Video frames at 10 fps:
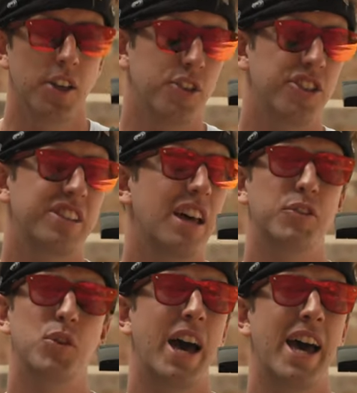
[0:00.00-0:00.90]
you just have
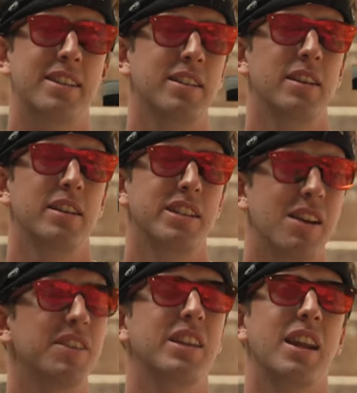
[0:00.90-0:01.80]
to add
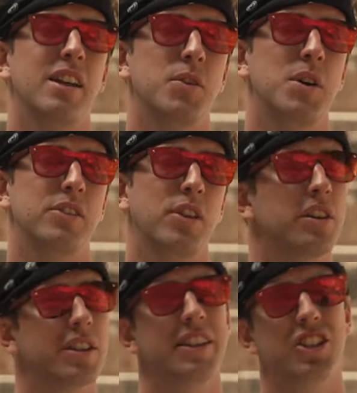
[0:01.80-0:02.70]

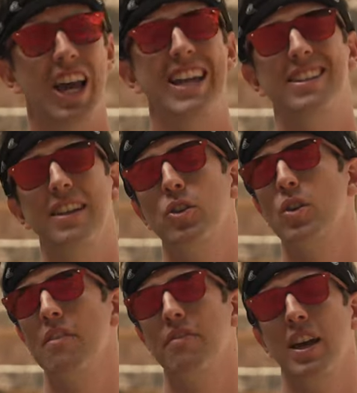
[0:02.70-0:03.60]
$79. And the chances that you
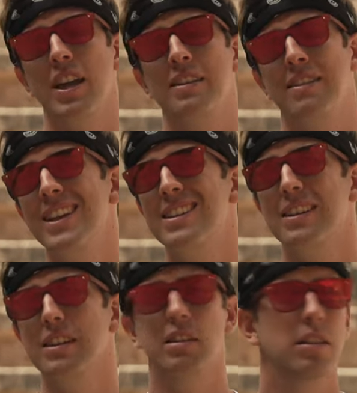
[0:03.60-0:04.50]
have a
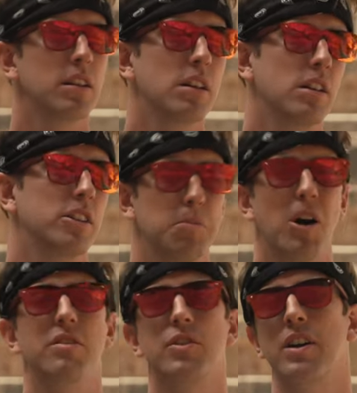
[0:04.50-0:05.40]
decent
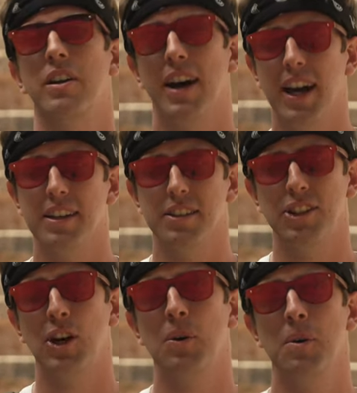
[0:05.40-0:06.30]
smartphone are high.
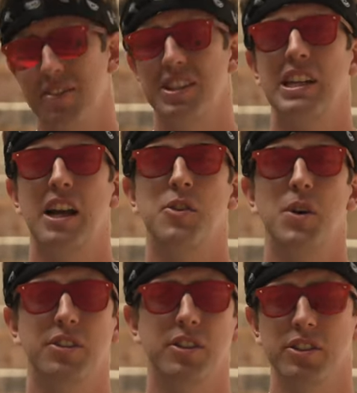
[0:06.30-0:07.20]
So
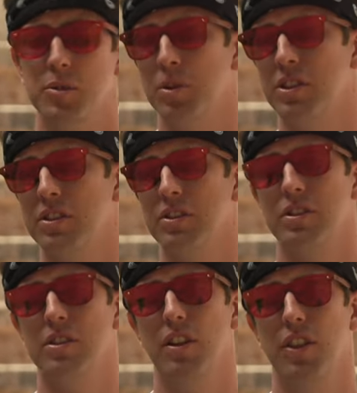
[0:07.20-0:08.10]
$79 versus